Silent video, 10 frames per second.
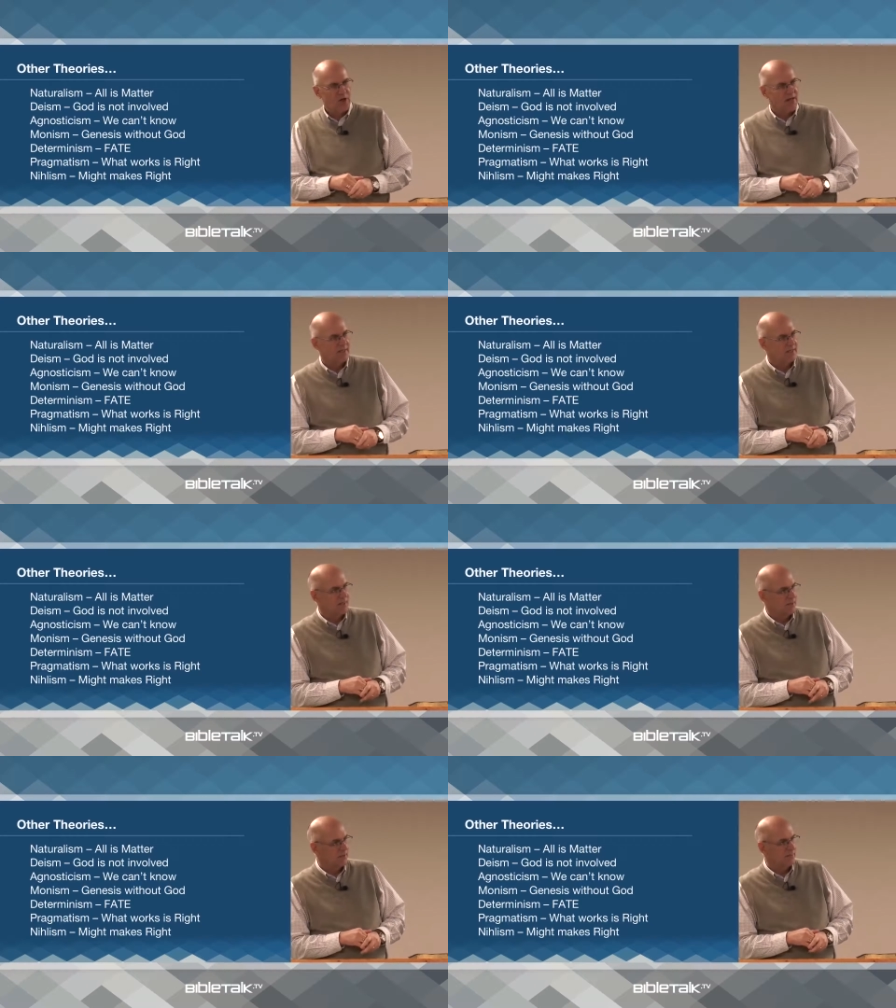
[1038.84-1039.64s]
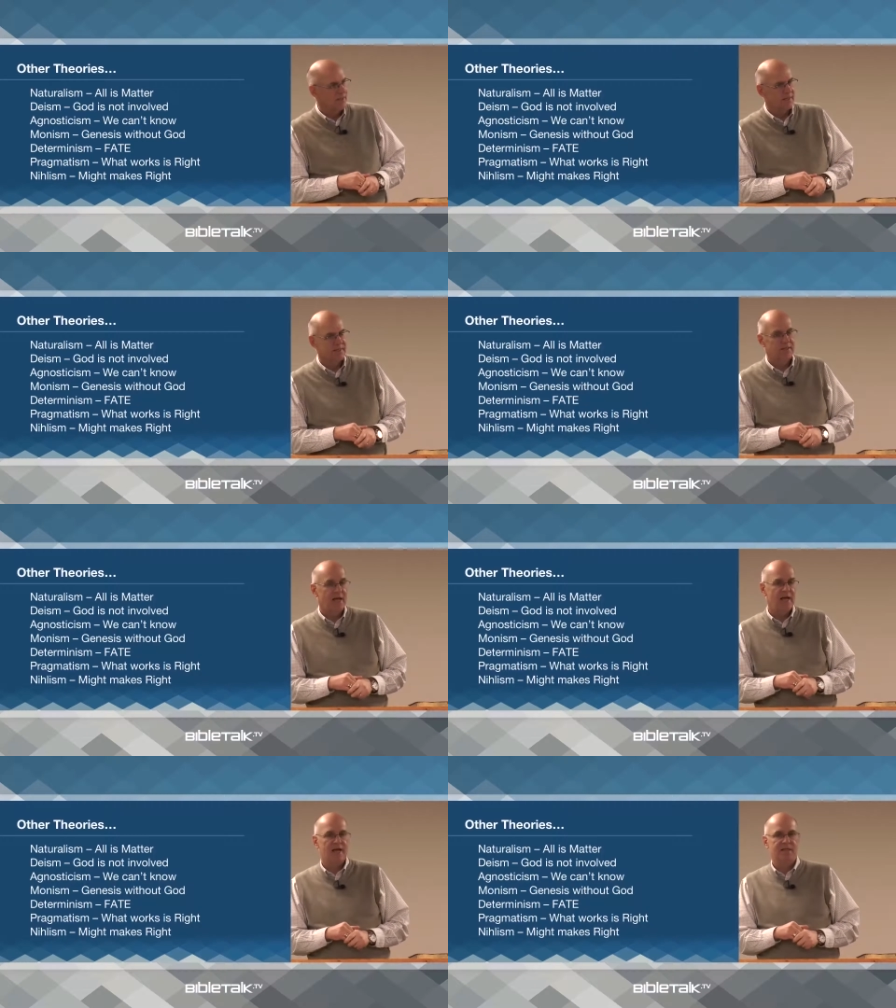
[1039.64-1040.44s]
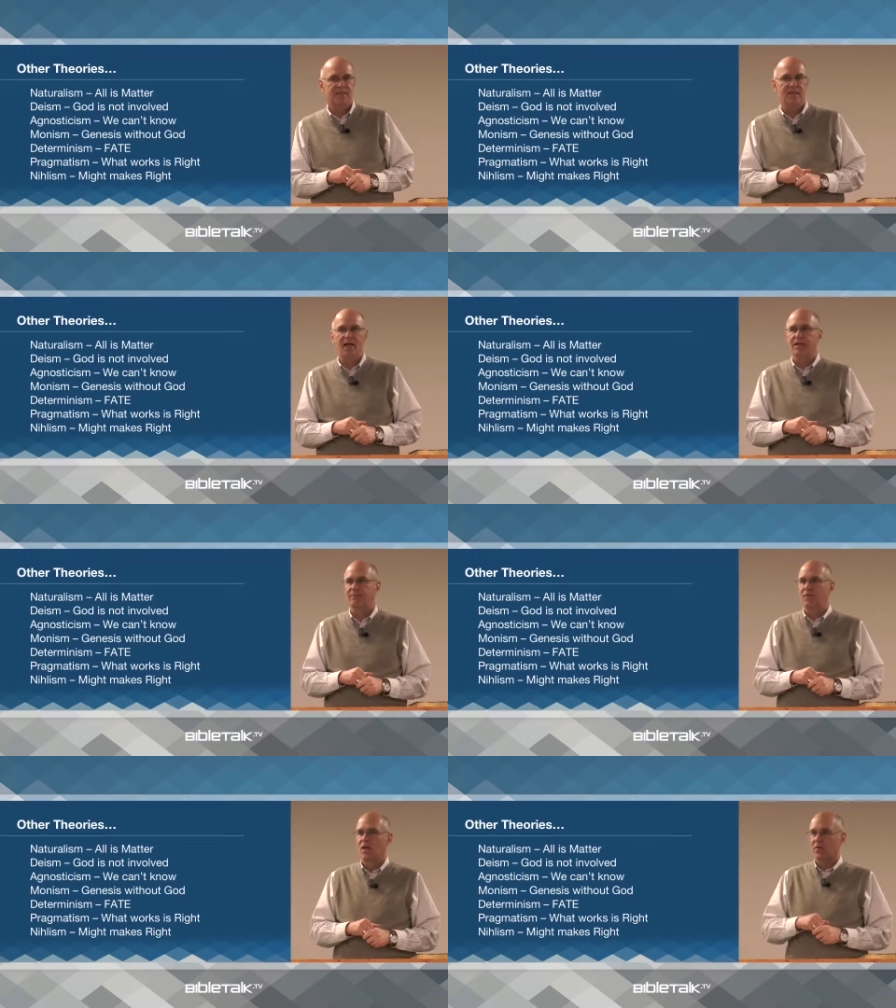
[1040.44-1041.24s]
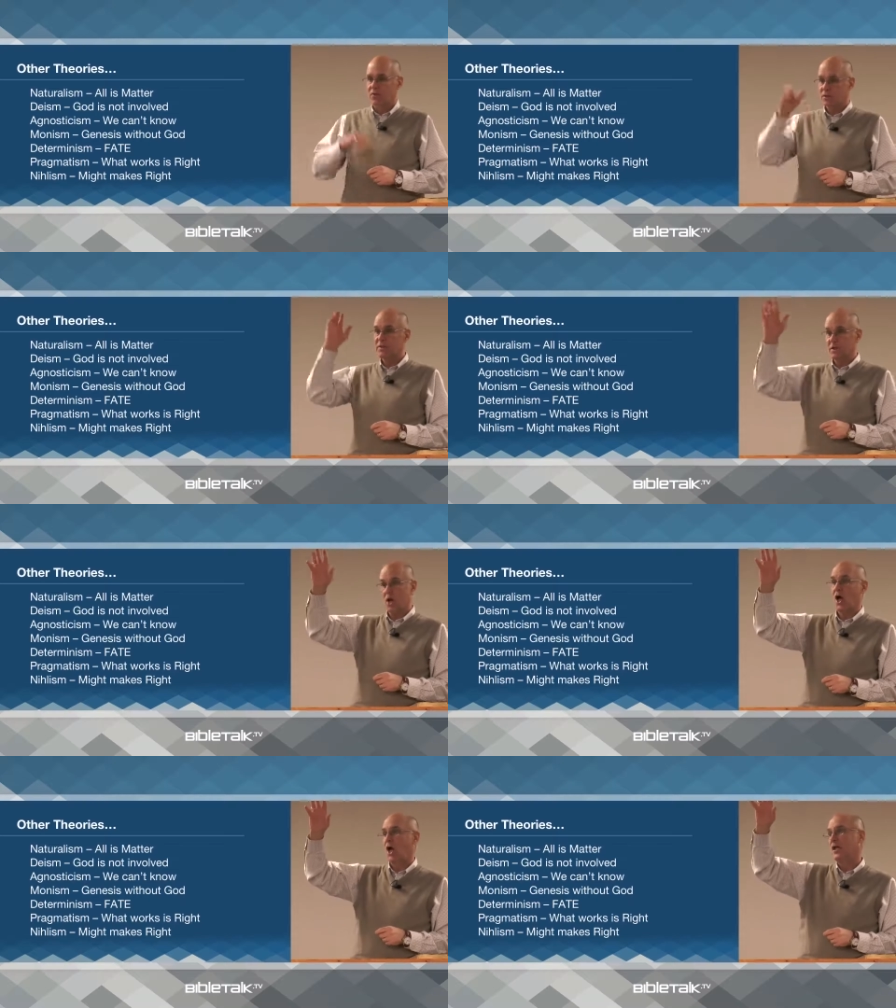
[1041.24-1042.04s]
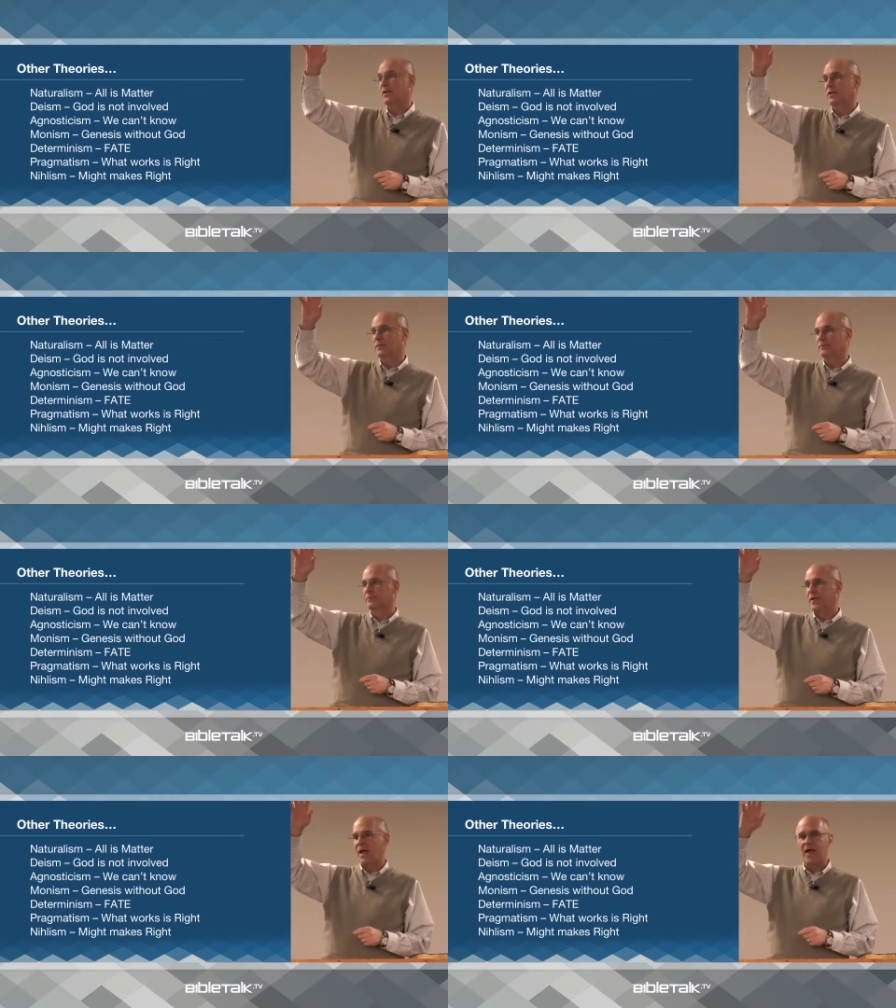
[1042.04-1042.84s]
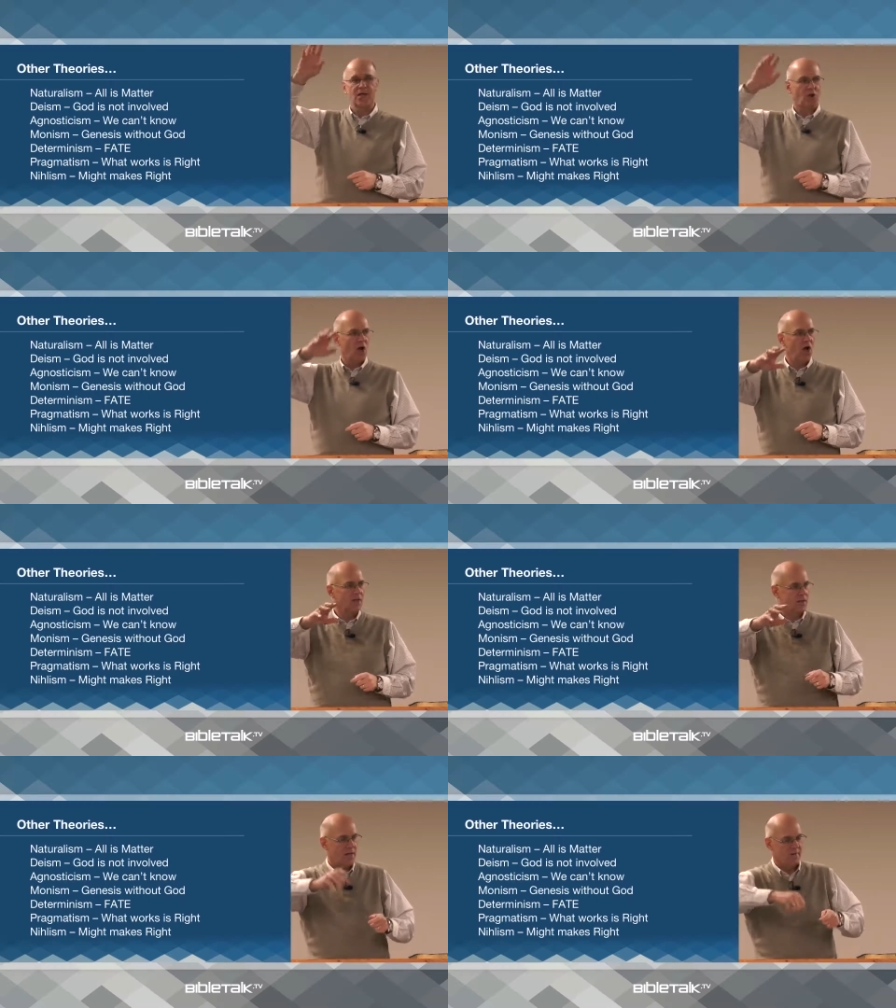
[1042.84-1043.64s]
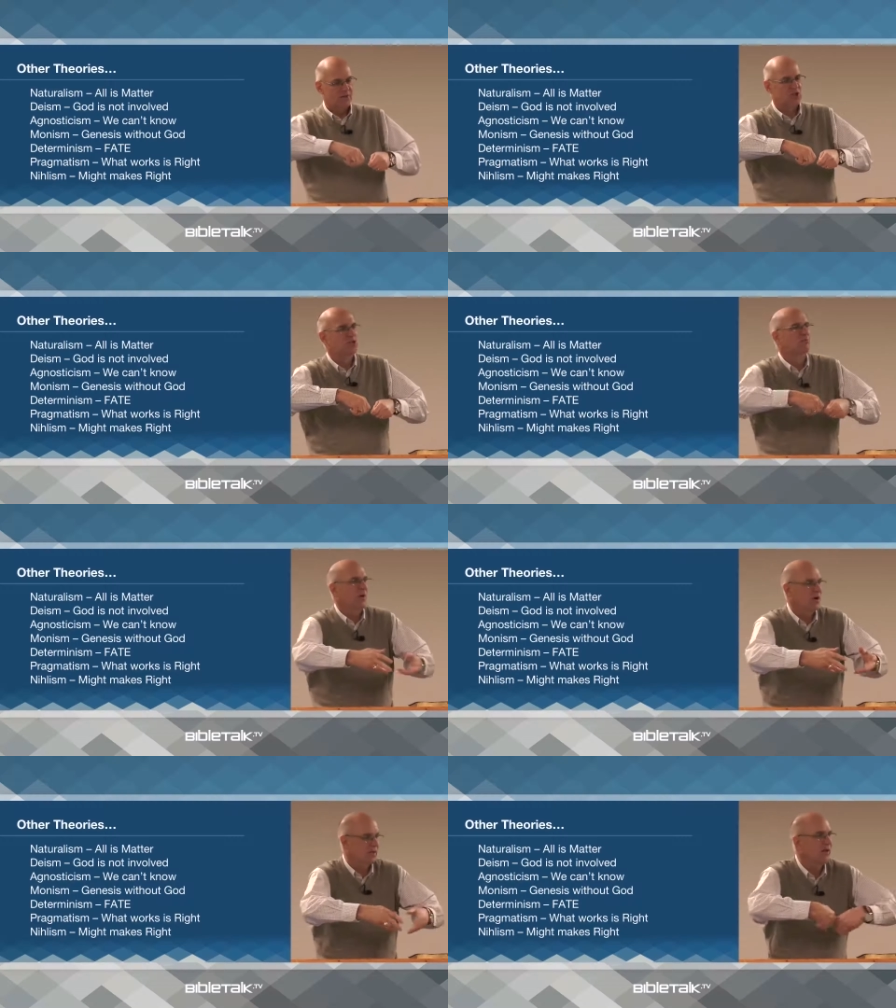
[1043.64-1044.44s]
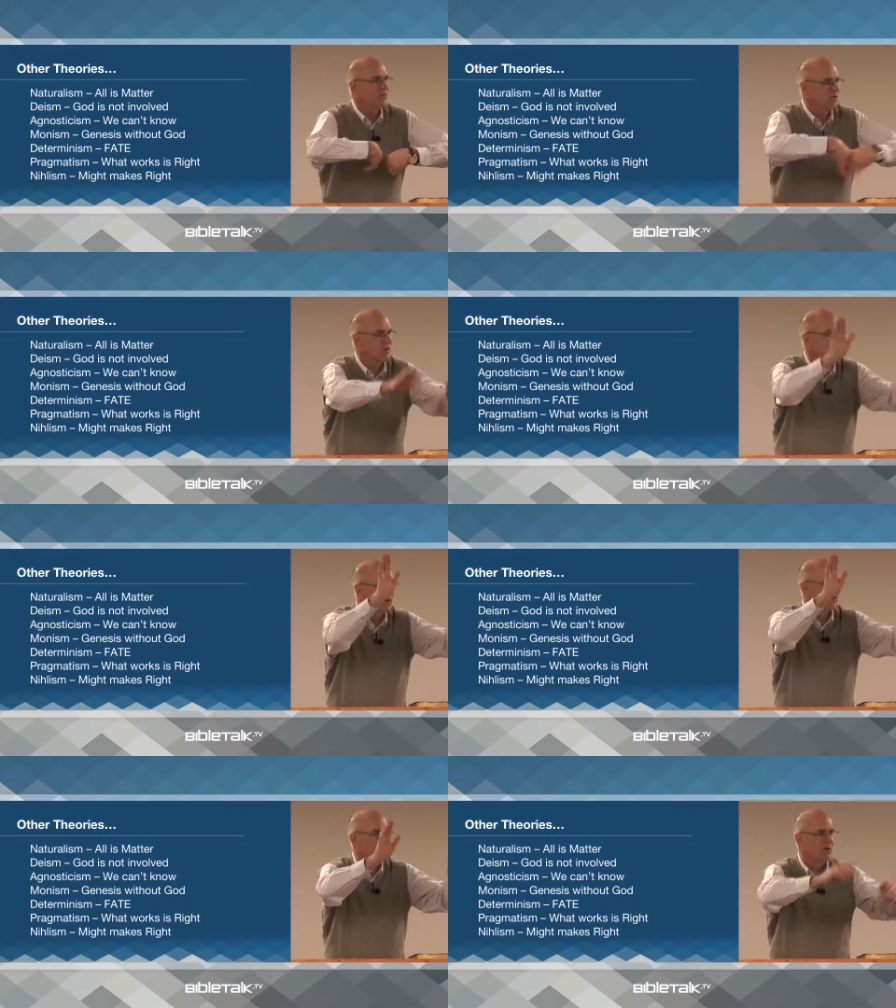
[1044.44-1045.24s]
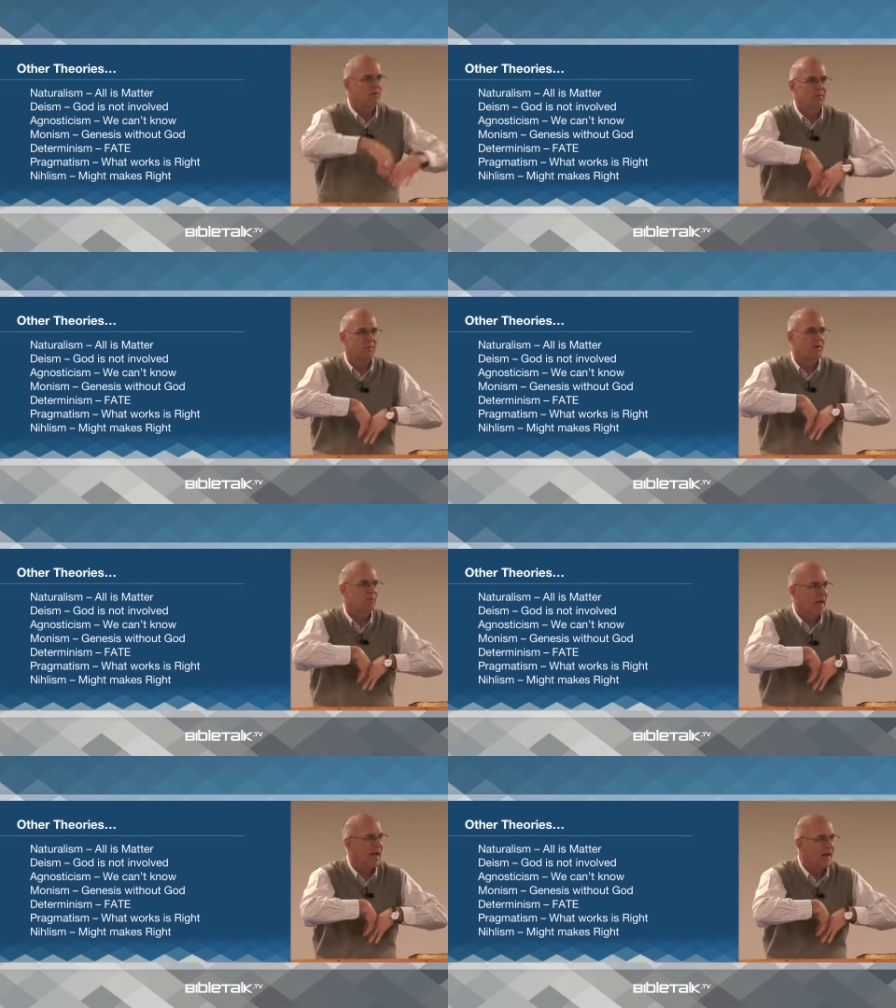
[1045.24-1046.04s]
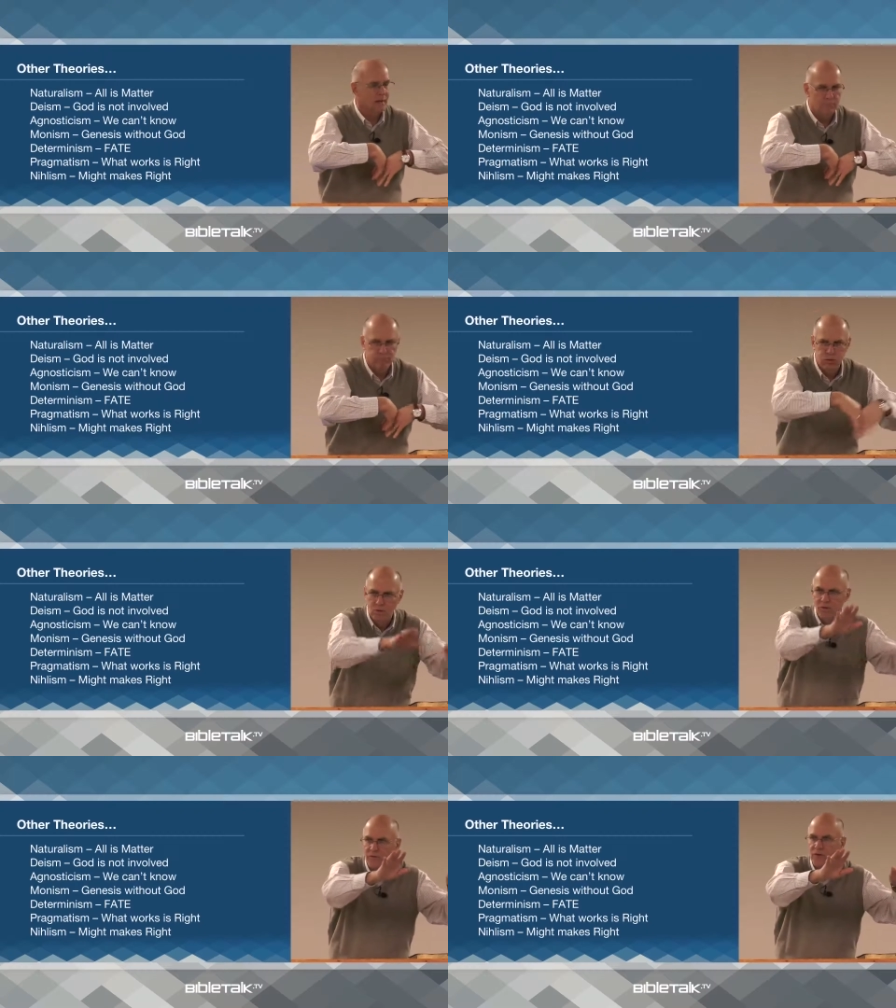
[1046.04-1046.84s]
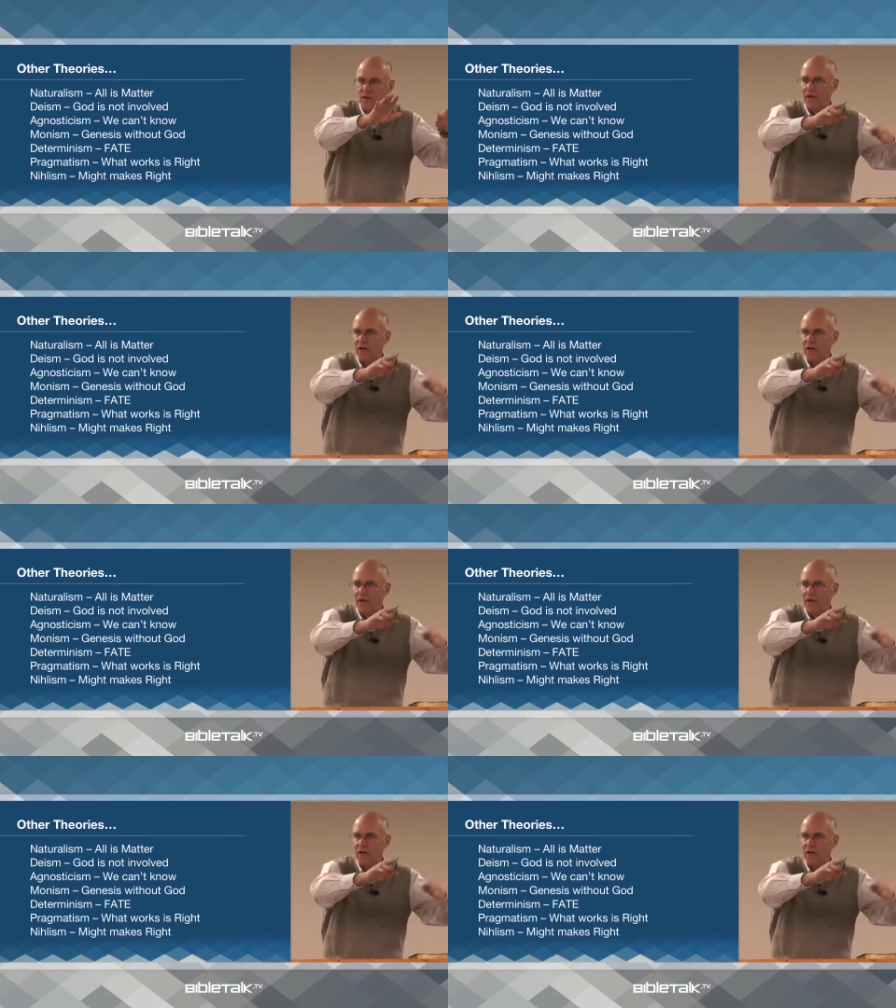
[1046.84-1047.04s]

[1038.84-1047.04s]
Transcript: idea that says that there is a God and God kind of sparked everything, the Big Bang, poof.